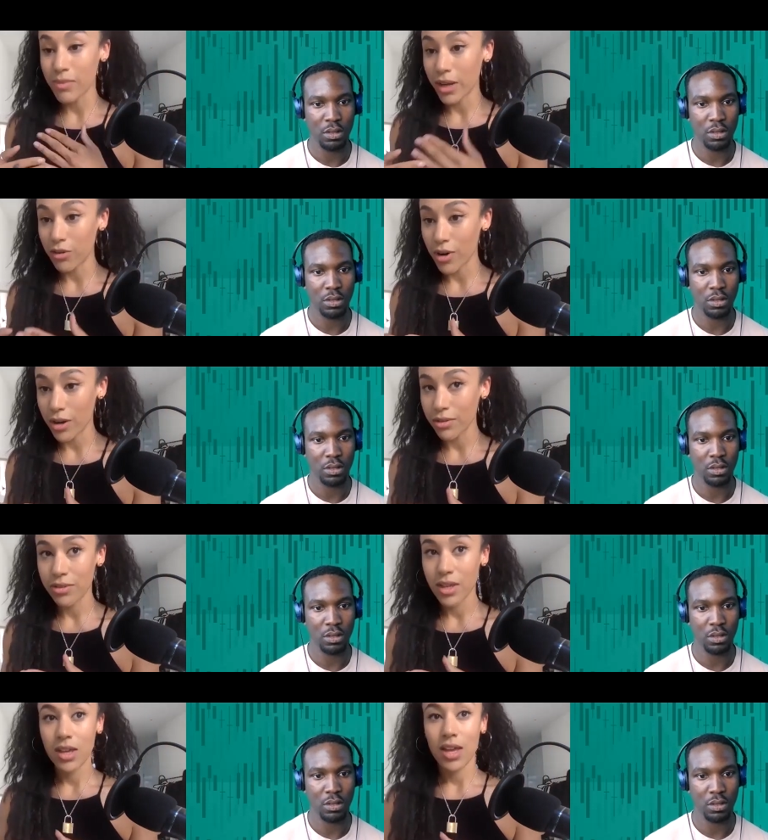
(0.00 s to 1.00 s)
Speaker 1: my
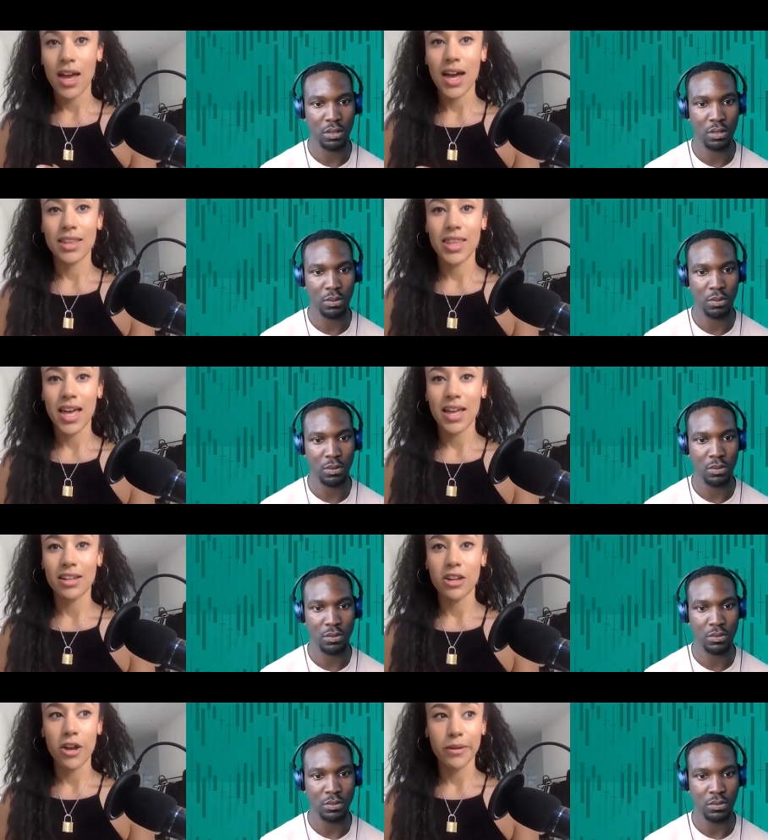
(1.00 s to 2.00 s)
growth. And then,
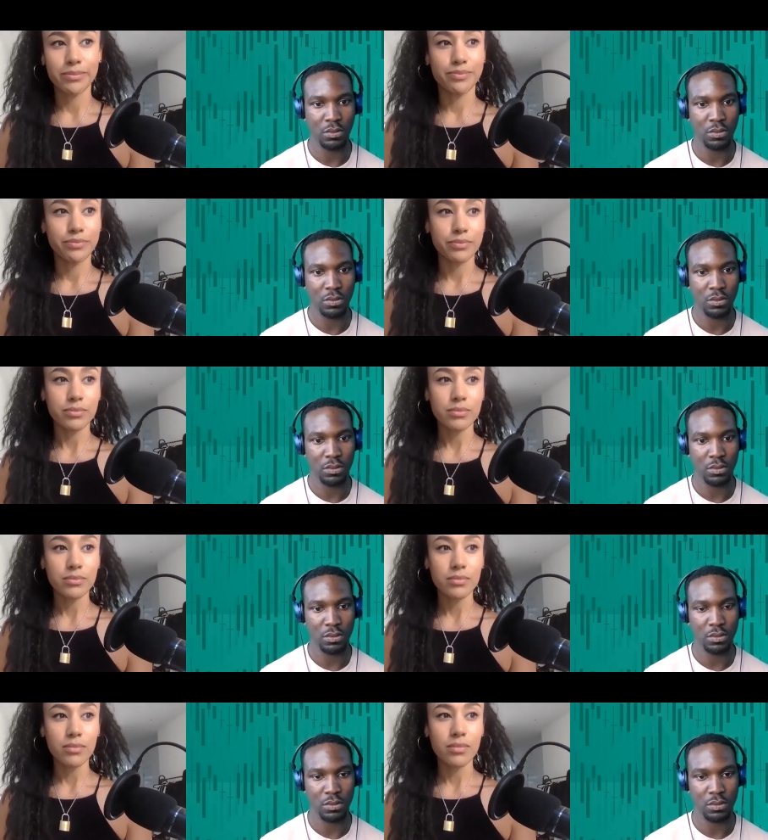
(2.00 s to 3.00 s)
you know,
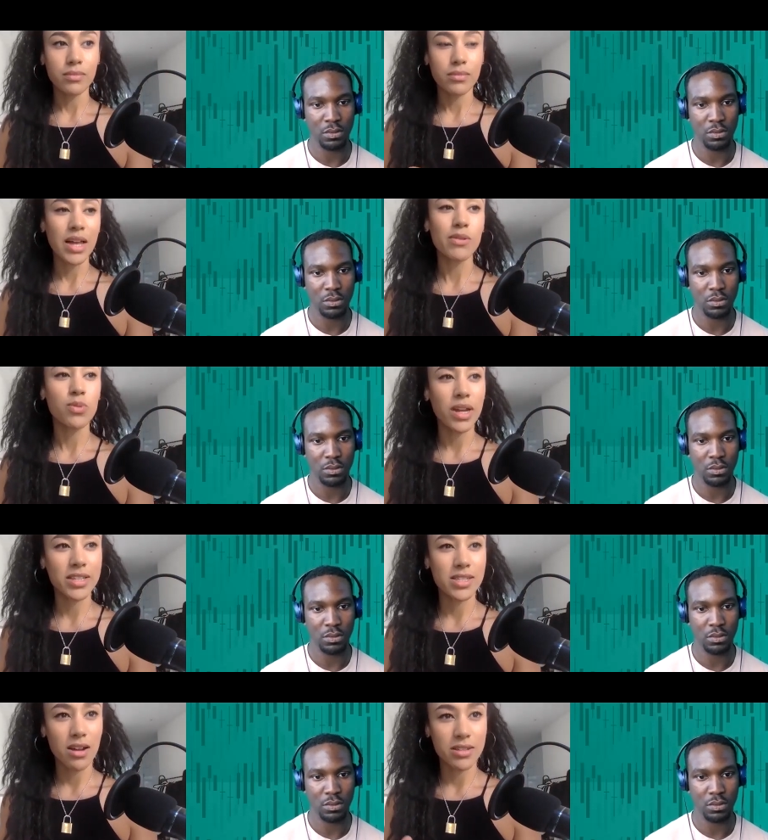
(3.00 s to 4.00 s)
that was when I
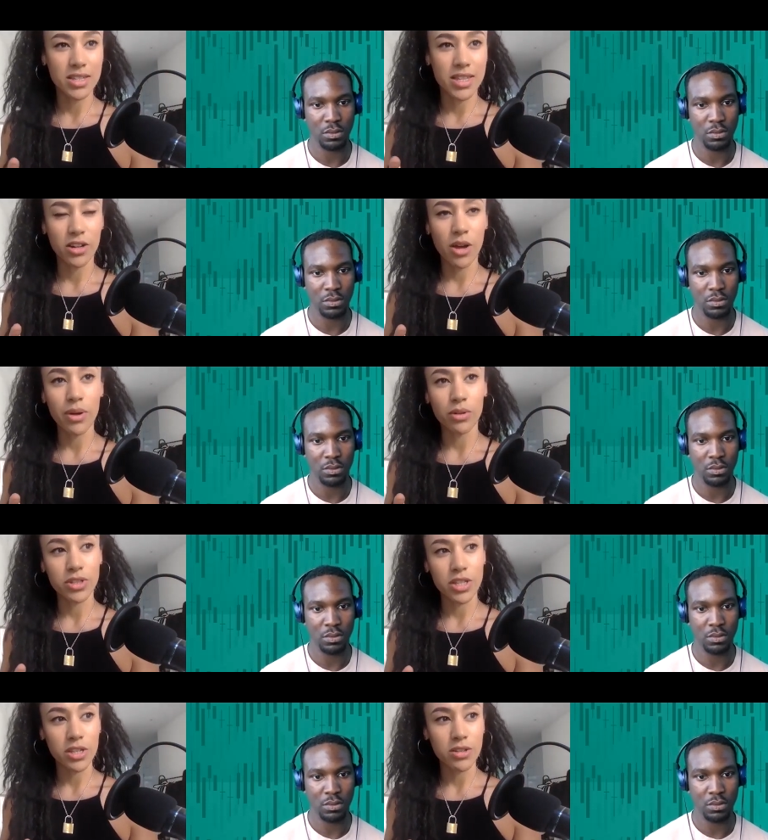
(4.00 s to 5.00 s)
started then going
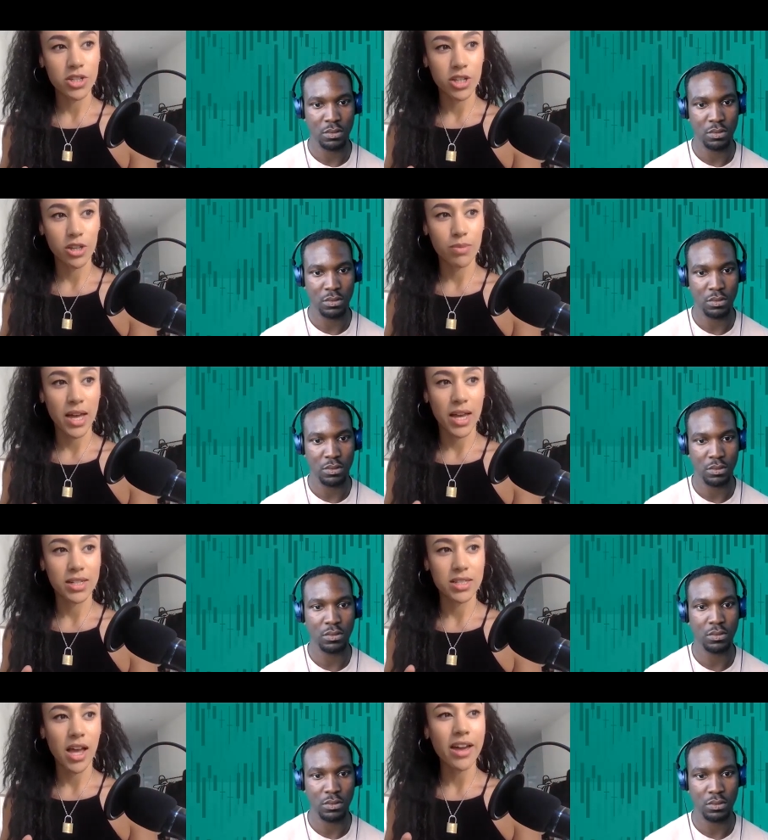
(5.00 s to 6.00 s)
onto YouTube and
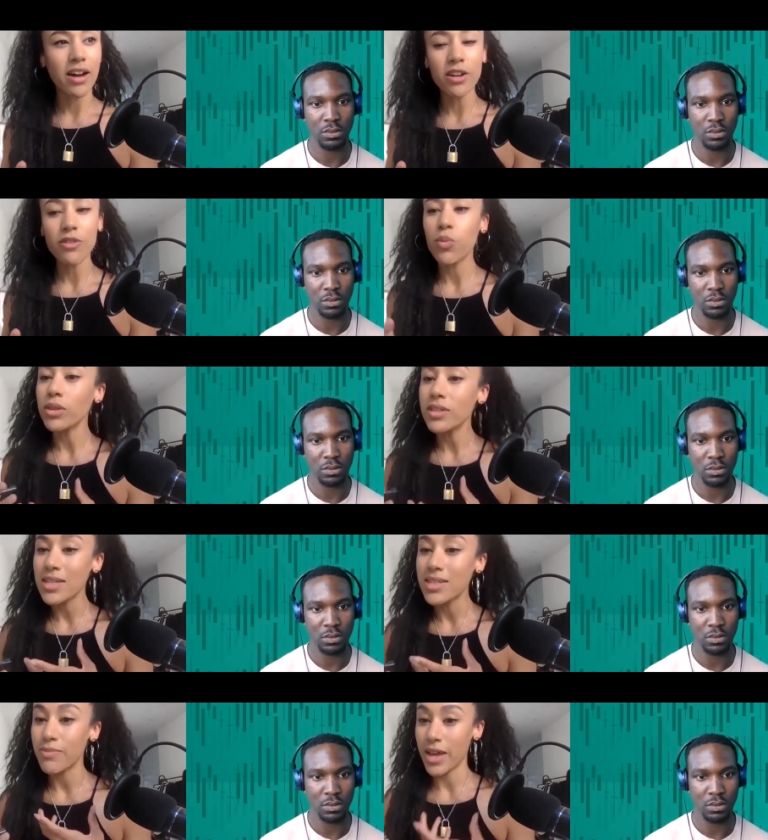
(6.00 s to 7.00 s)
I kind of
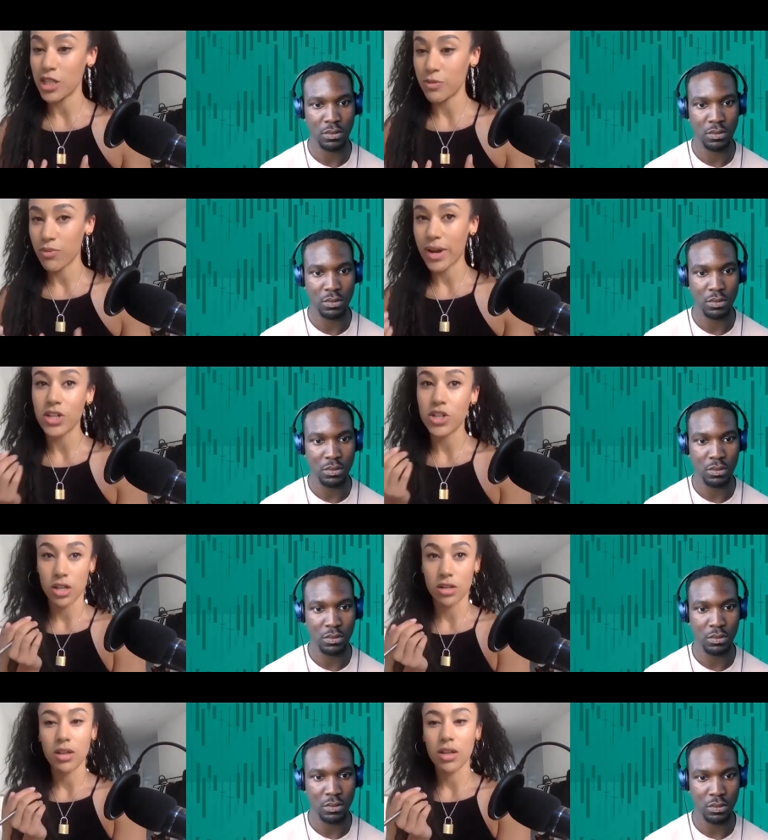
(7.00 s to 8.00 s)
wanted some
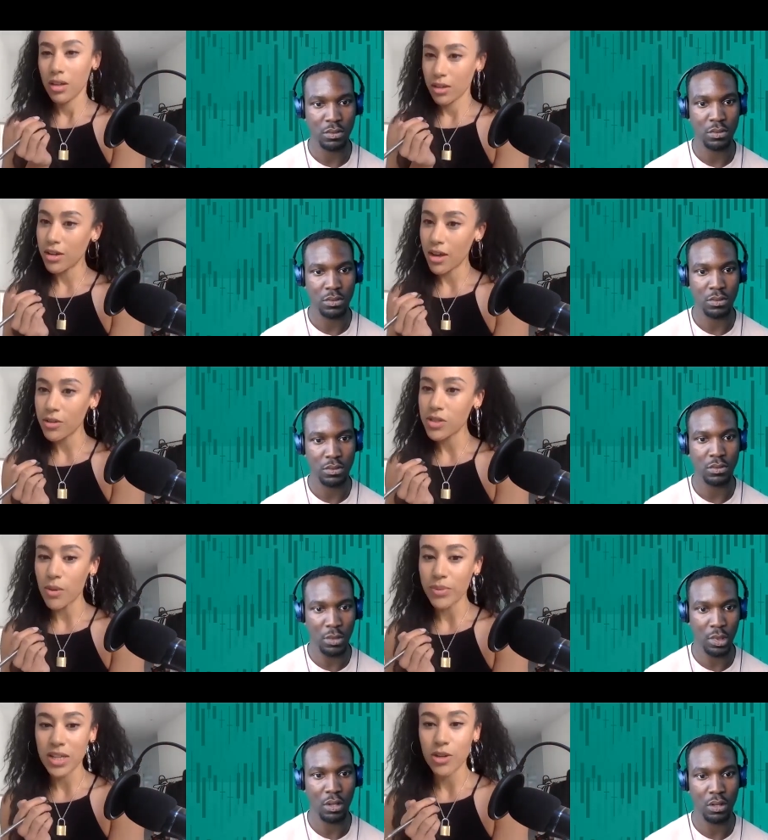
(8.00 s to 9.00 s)
inspiration, you know,
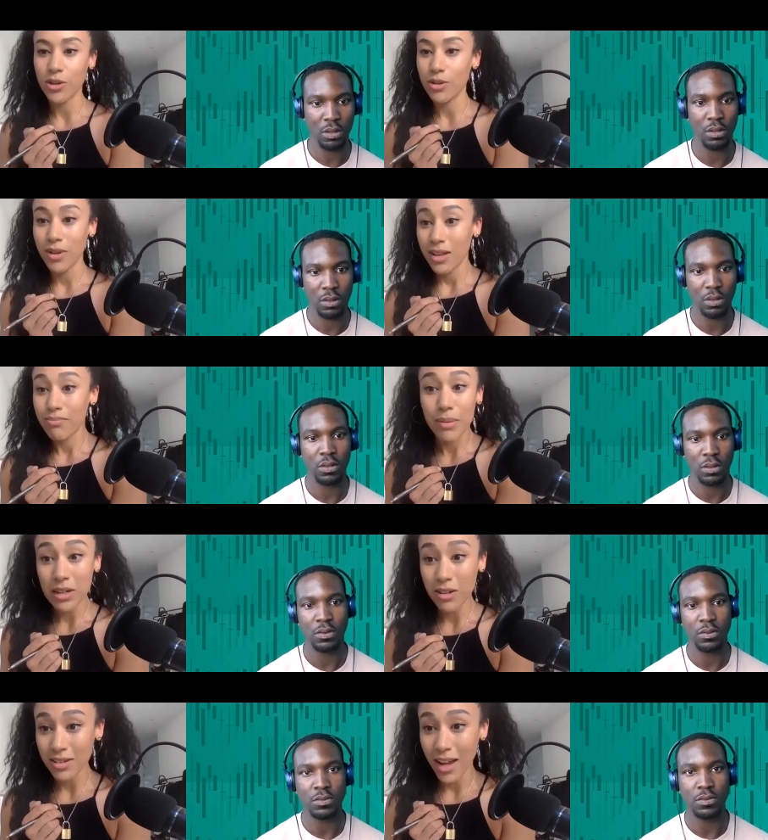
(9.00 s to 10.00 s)
somebody hmm. who maybe
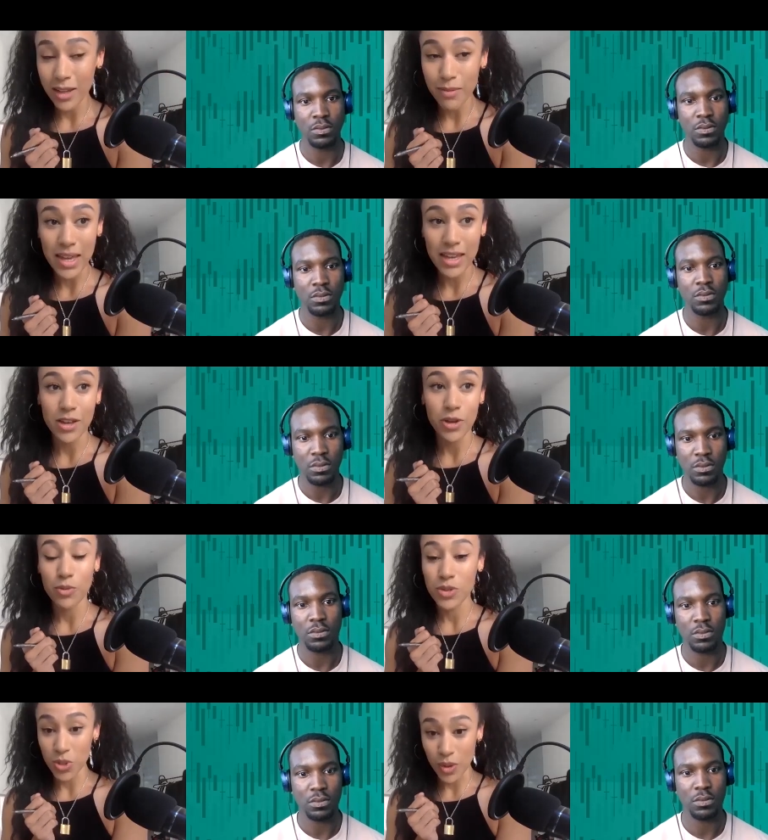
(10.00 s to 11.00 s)
looked like me, who
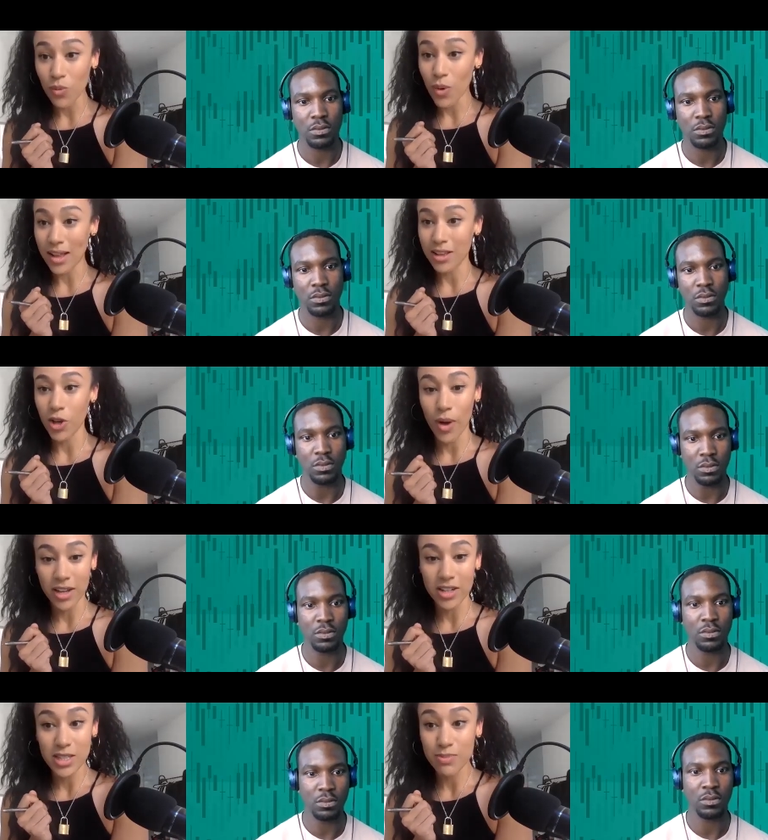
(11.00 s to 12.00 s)
was doing well, who I could
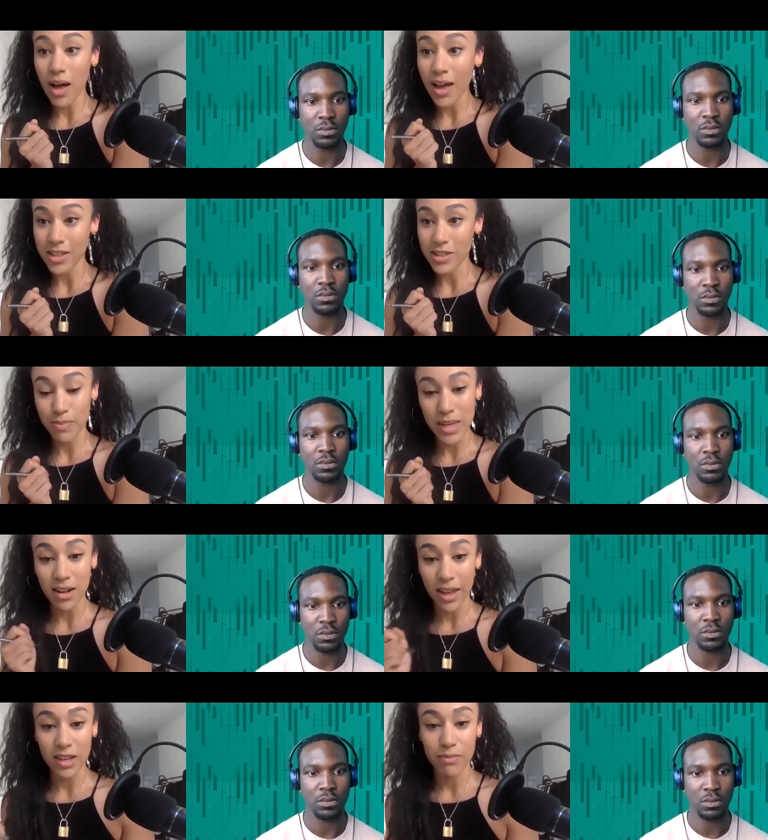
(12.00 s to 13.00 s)
aspire to be
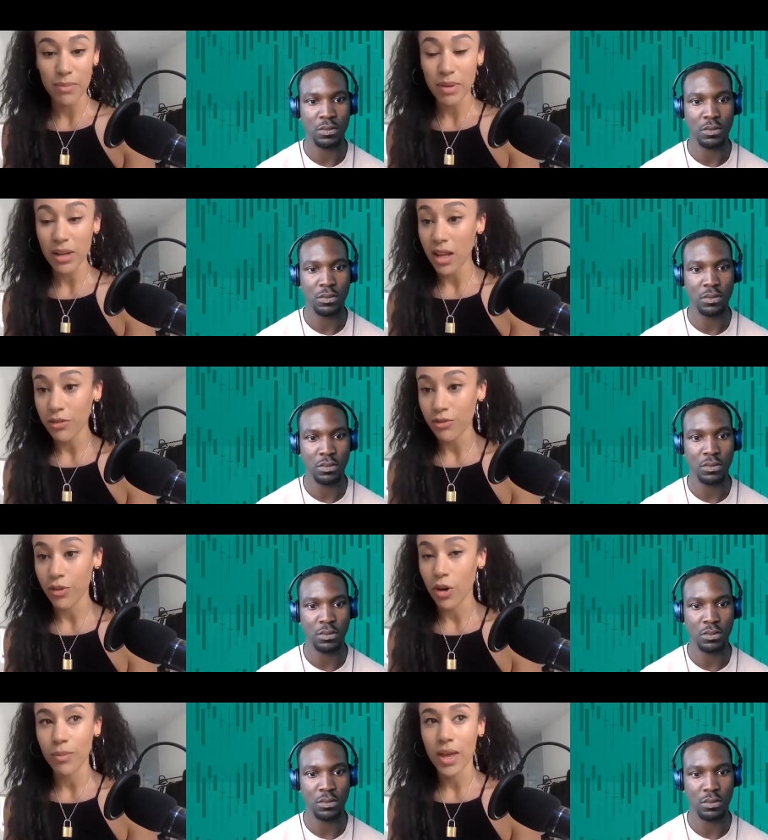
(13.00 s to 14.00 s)
like and maybe learn from.